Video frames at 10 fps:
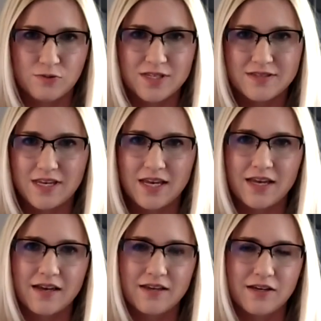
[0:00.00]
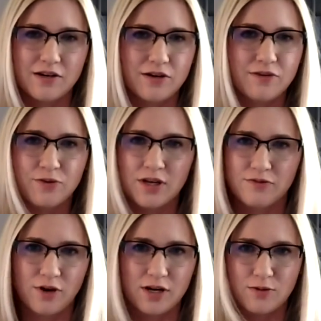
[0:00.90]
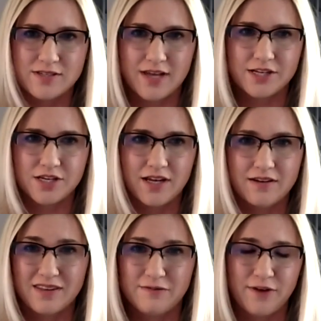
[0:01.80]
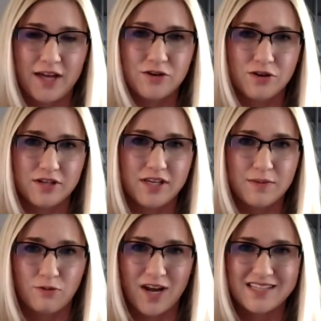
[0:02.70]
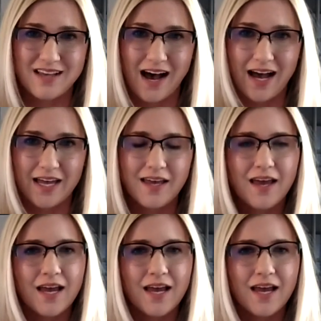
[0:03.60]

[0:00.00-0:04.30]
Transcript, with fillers: We see, you know, if we avoid a recession, the Fed could keep rates high,